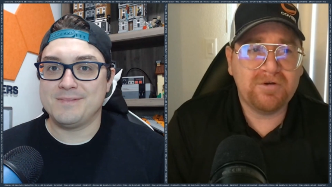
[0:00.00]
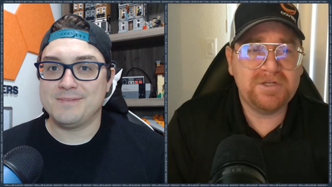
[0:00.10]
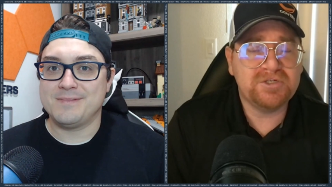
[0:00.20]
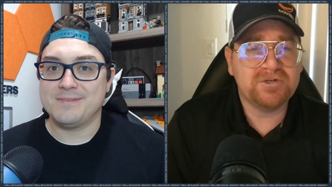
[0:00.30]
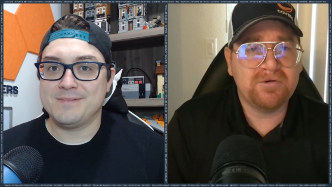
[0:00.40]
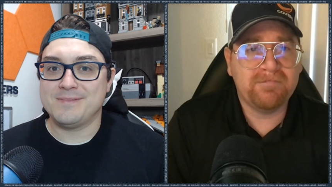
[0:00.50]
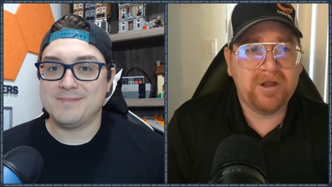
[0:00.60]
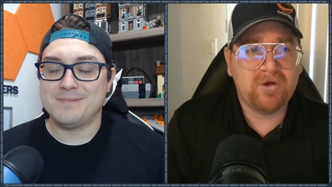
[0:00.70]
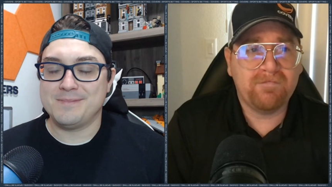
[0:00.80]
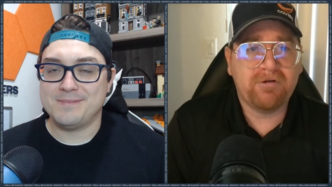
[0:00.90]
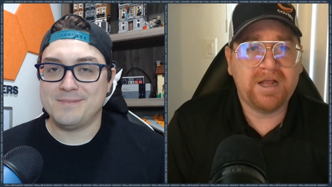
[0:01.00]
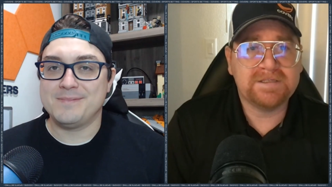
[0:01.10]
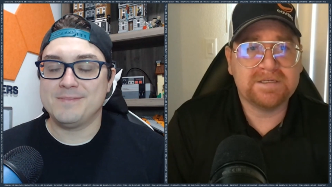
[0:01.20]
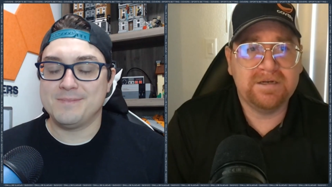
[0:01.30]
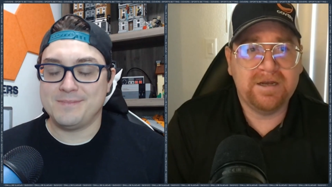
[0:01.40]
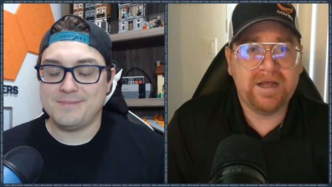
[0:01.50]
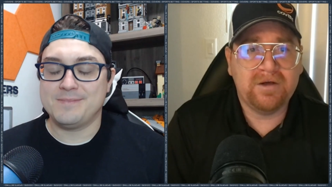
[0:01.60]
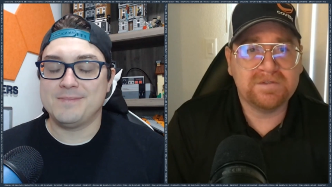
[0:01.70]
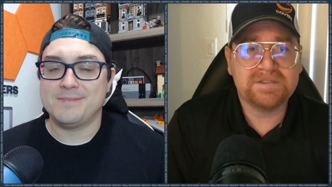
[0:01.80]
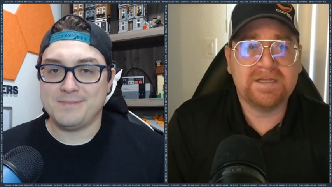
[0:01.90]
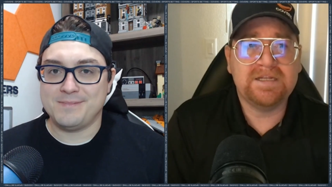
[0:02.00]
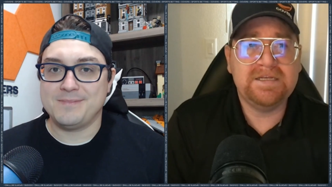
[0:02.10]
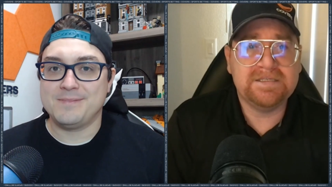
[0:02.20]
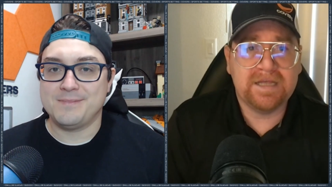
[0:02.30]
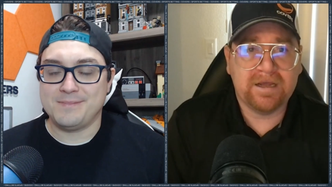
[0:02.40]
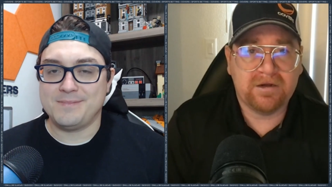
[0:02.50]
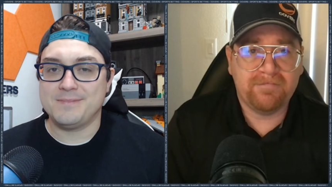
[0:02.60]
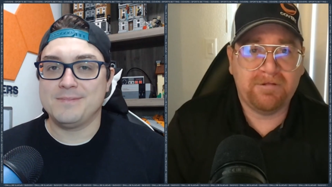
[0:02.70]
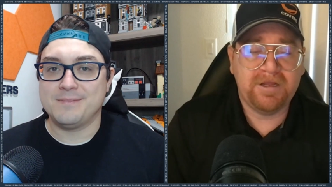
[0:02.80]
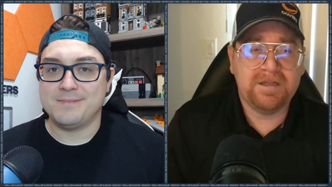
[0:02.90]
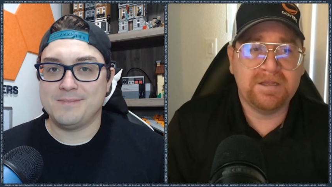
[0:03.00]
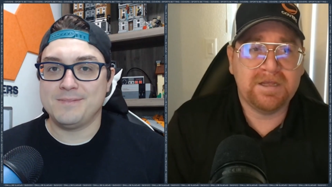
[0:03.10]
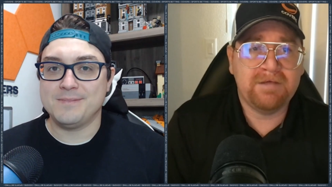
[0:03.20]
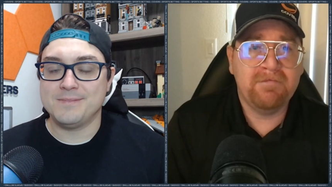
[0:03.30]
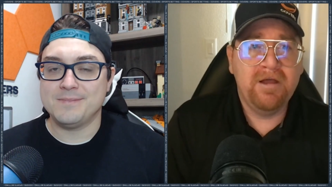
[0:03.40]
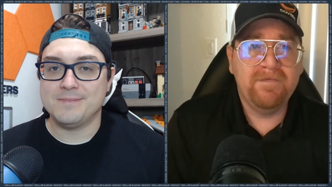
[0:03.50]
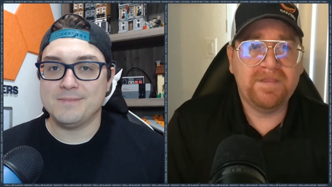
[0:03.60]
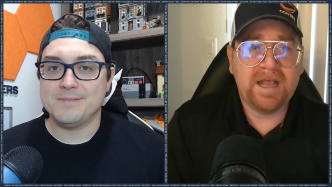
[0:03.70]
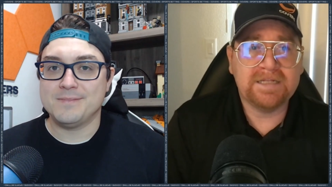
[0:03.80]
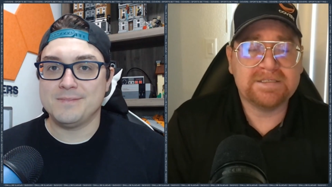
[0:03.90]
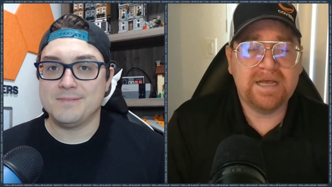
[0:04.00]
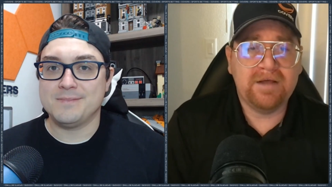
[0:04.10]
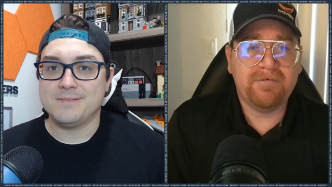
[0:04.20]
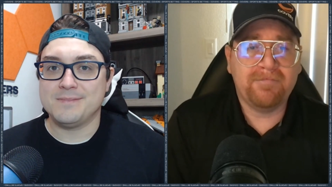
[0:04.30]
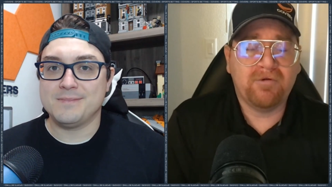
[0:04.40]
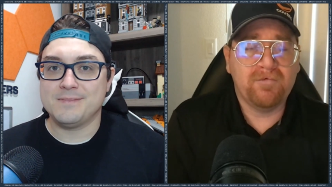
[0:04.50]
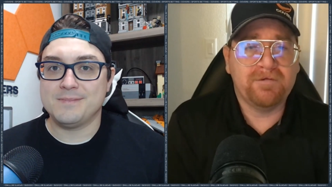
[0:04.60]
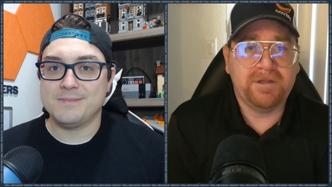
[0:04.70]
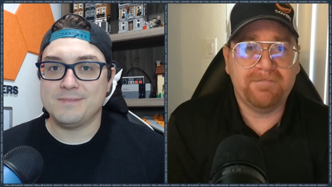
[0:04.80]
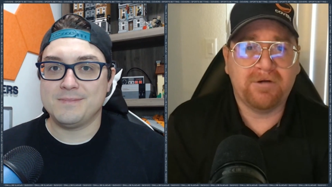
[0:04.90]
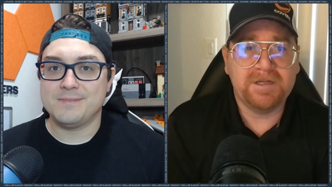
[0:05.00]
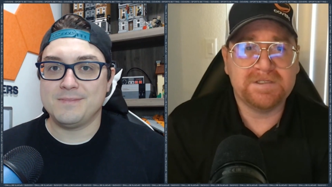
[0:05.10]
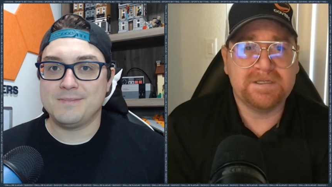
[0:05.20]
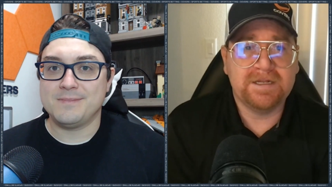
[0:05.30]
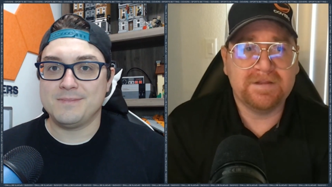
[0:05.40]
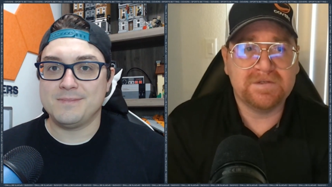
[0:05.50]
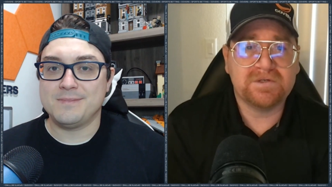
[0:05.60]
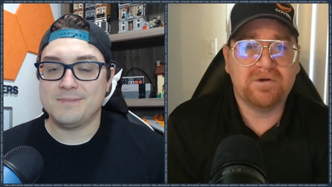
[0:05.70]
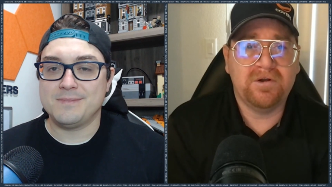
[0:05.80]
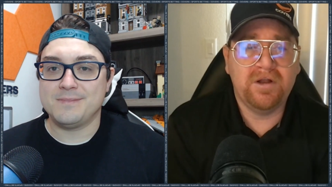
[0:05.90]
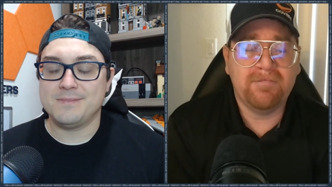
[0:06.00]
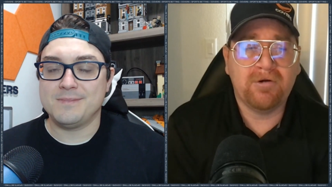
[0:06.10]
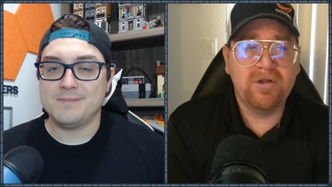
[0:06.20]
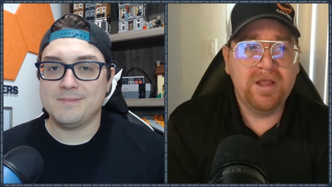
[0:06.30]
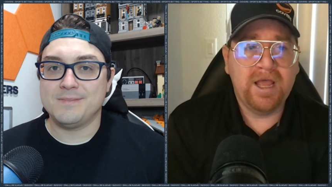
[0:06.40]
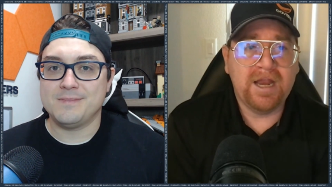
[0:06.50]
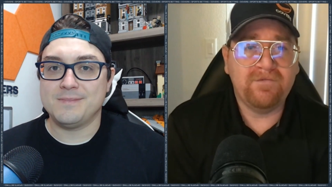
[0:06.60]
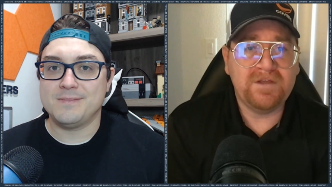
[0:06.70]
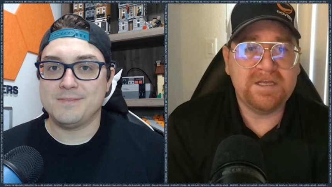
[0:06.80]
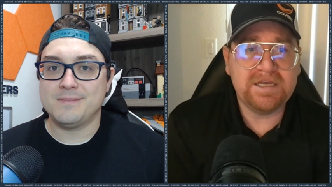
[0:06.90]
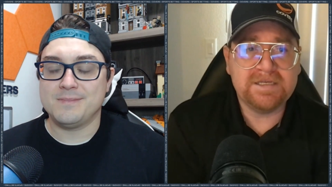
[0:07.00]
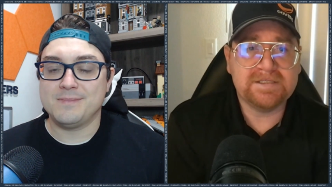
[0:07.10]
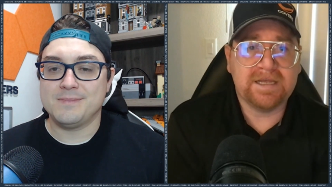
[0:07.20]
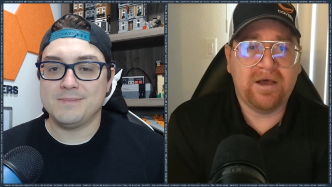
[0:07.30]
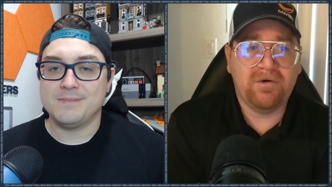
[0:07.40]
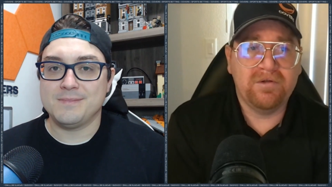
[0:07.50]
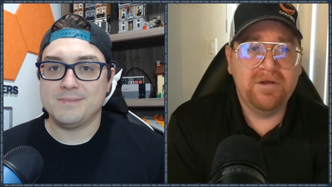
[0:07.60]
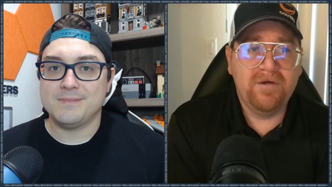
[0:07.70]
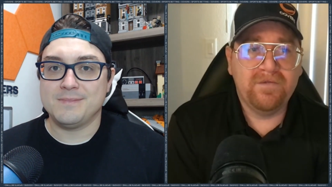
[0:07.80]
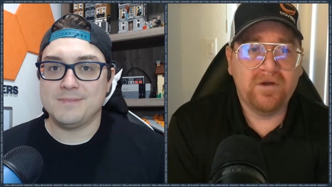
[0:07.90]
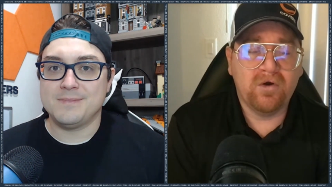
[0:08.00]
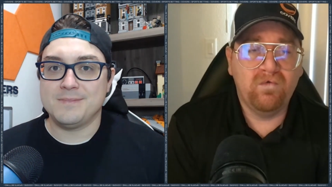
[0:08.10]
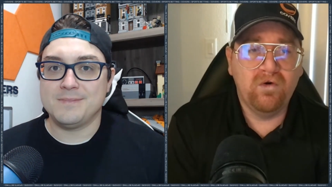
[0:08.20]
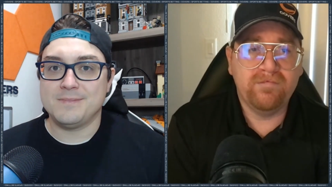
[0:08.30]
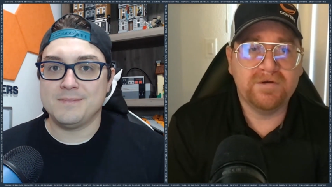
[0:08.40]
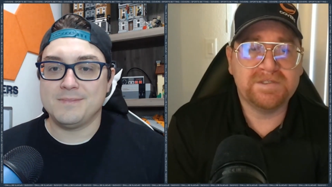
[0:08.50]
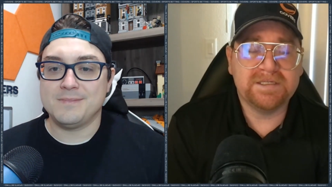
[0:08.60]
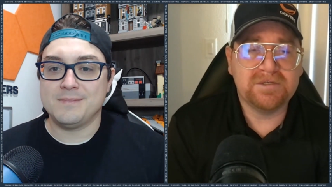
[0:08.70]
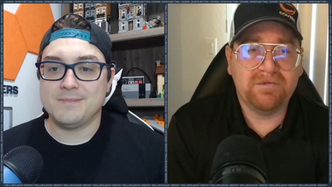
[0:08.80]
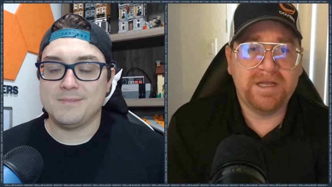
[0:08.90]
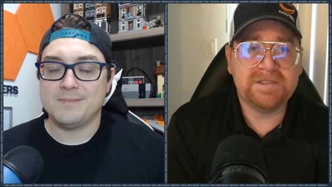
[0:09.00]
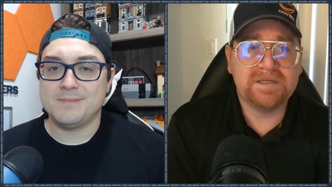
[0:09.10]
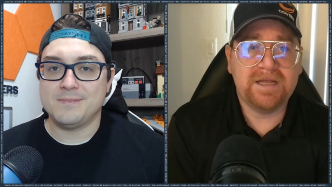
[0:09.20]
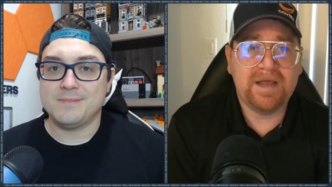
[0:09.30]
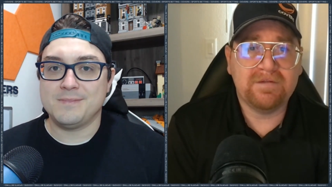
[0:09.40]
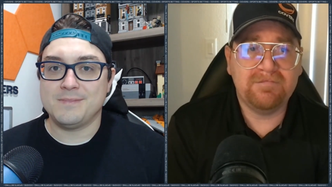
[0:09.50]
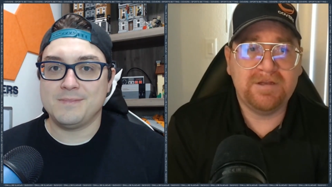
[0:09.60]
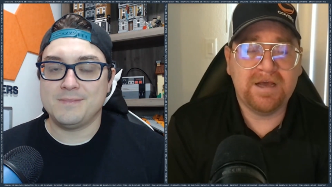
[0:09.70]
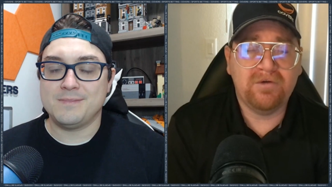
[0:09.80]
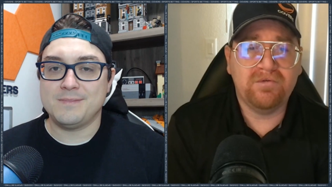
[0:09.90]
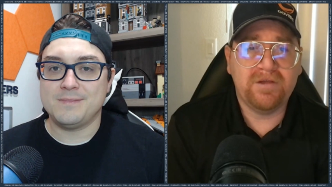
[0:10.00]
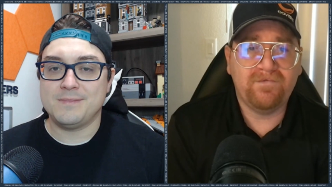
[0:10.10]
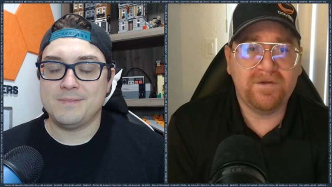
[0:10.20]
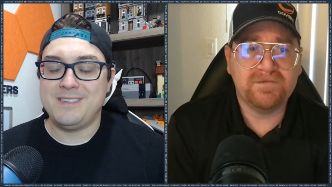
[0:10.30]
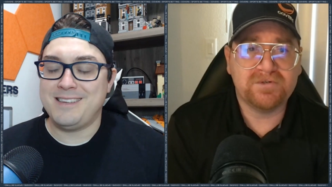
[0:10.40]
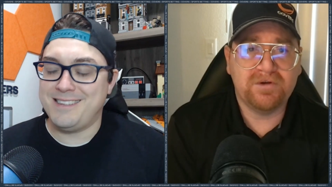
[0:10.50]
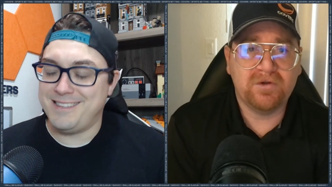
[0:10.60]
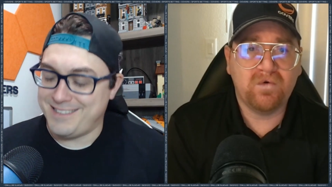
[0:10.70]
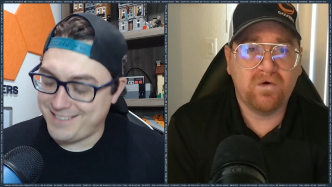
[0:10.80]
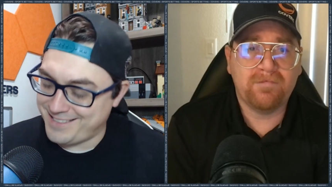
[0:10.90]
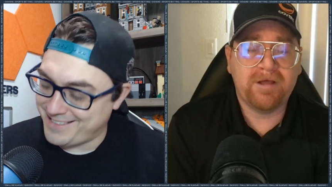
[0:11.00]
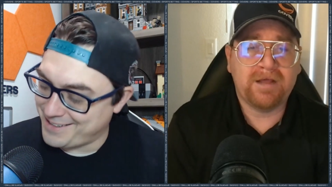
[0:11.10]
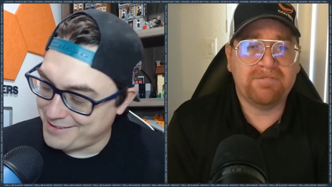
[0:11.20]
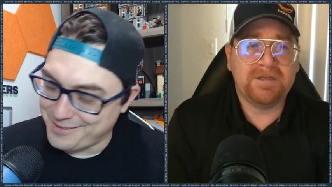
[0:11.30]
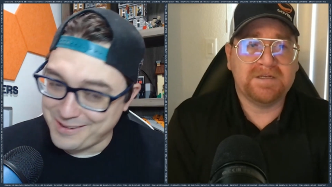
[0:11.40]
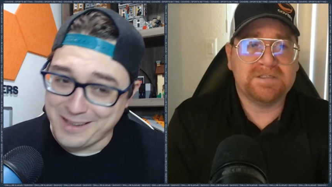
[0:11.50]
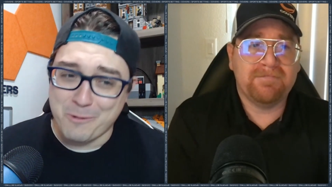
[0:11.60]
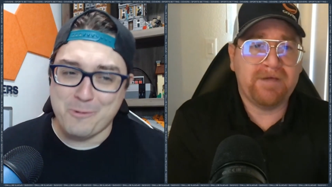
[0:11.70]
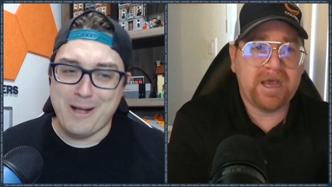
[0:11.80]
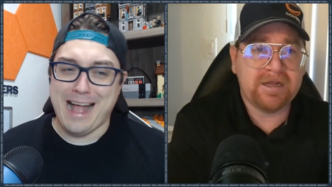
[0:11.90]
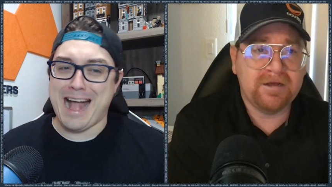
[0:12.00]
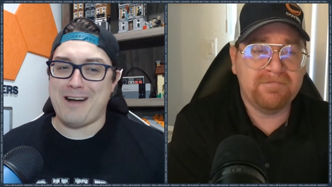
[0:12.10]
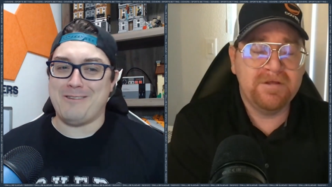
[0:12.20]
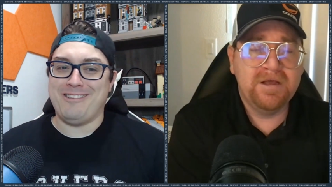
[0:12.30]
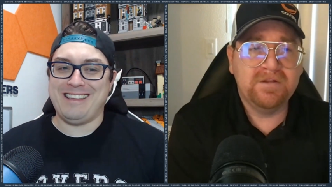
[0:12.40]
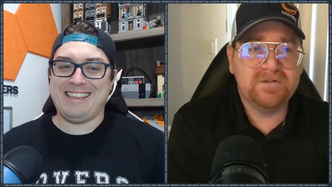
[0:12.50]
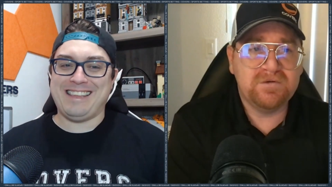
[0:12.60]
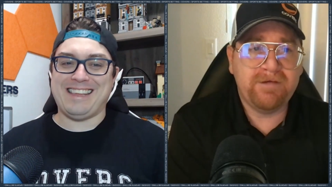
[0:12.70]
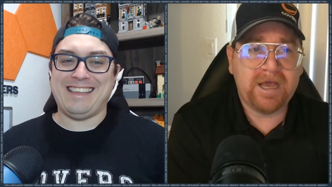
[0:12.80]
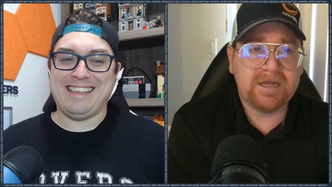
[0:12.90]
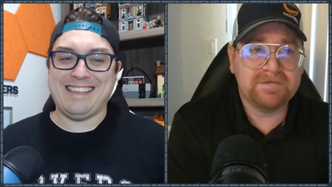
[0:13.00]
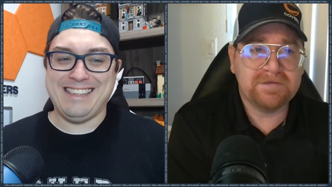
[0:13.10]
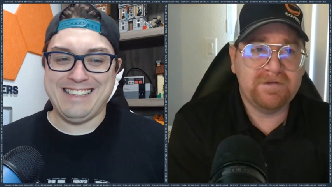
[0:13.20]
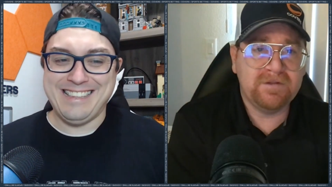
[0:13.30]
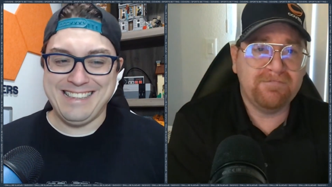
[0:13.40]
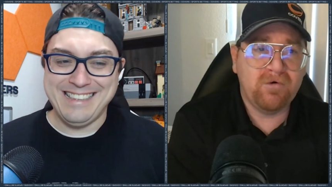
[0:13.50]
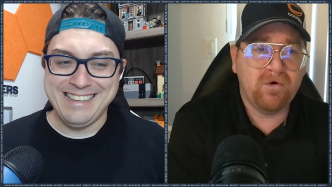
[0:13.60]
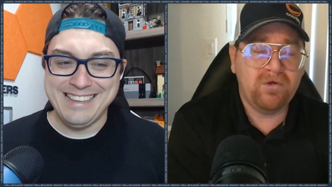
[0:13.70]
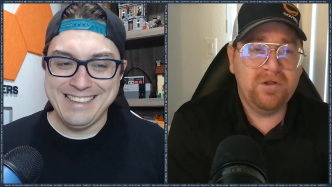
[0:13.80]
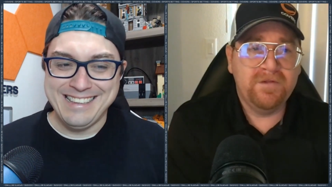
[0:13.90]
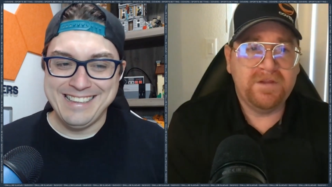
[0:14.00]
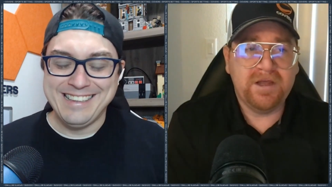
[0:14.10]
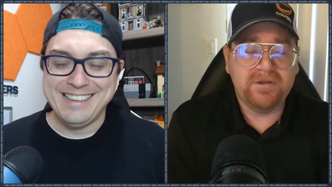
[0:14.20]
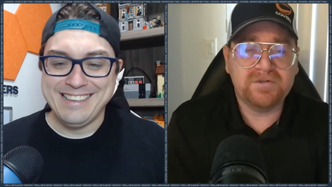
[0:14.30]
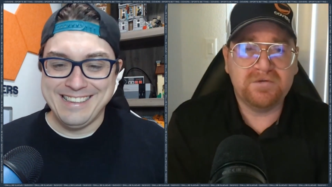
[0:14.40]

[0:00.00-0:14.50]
Speaker 1: pretty sure Michael Pratt's going to announce that he's not going to play in the game. That's not appropriately priced in at this current number. And if he is out, there are rumors that Tulane's going to have to be down to a fifth string quarterback because the backup, the two backups have hit the portal. The other